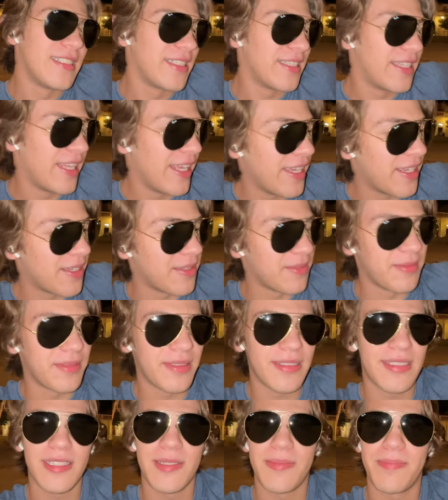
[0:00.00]
damn,
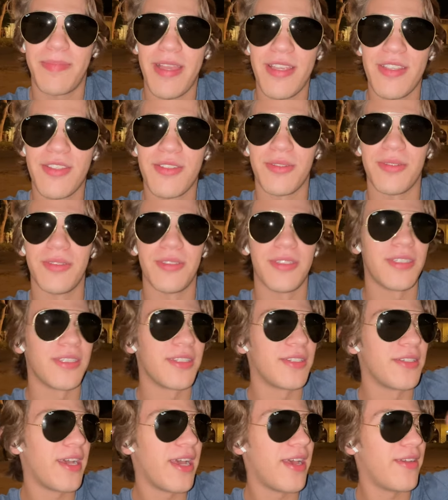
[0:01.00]
it's special, you
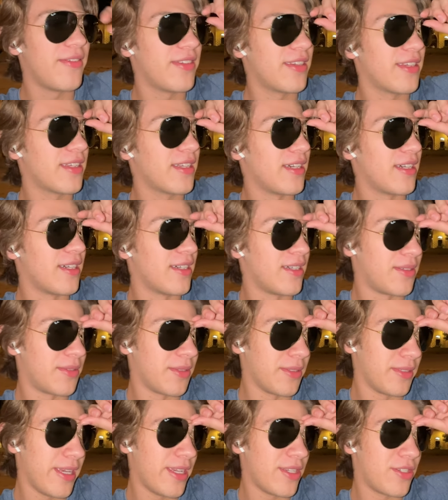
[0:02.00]
know, having a
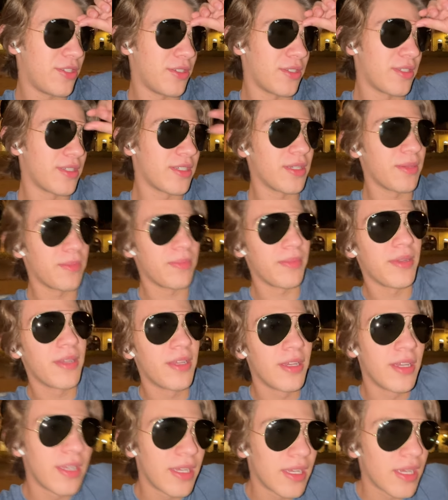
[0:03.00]
relationship.
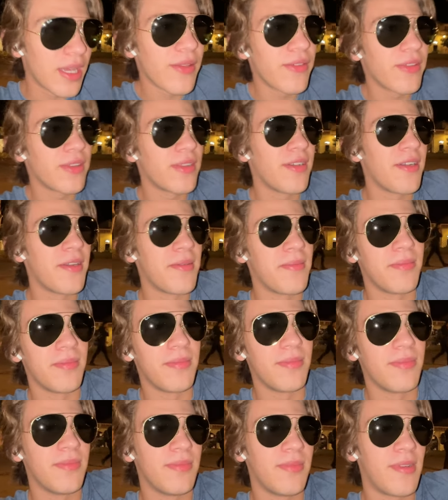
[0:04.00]
Even though I'm
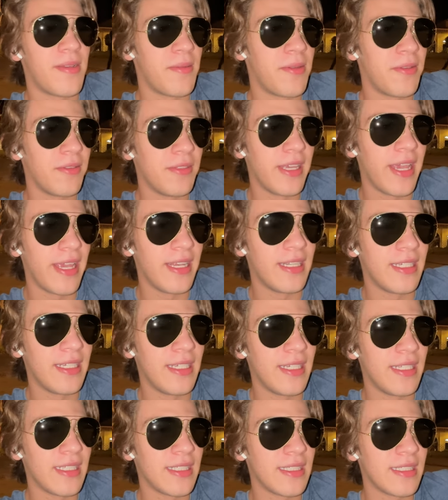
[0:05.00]
only
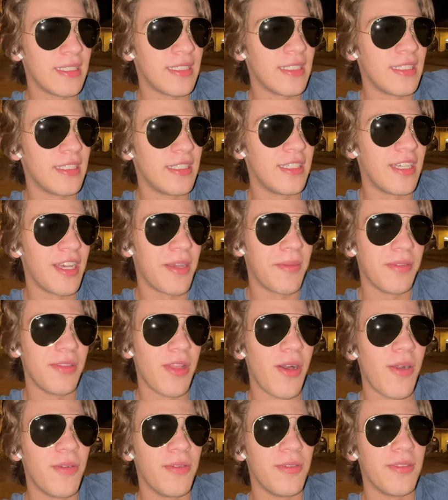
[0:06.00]
18 and I'm
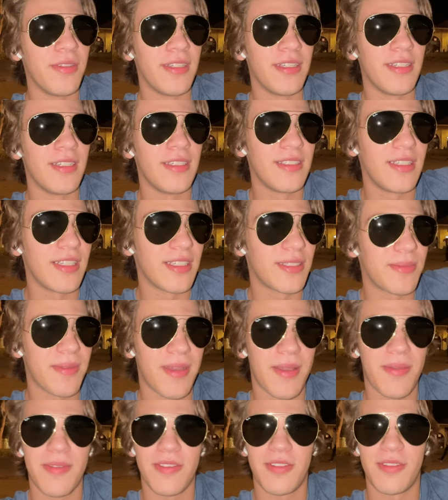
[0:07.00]
alone, that's why
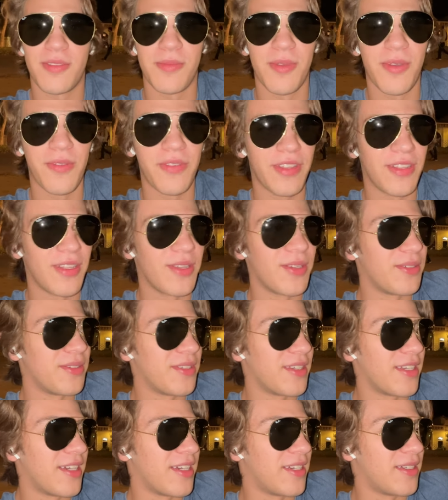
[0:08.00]
I watch the movie alone.
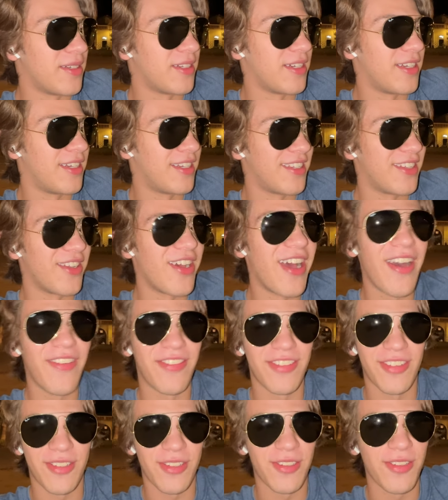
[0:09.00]
I have
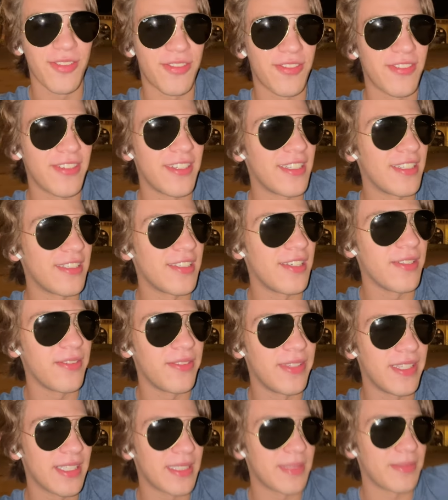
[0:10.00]
a girlfriend and all of
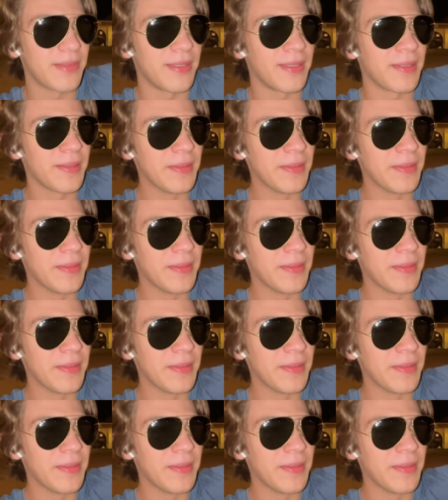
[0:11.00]
this, but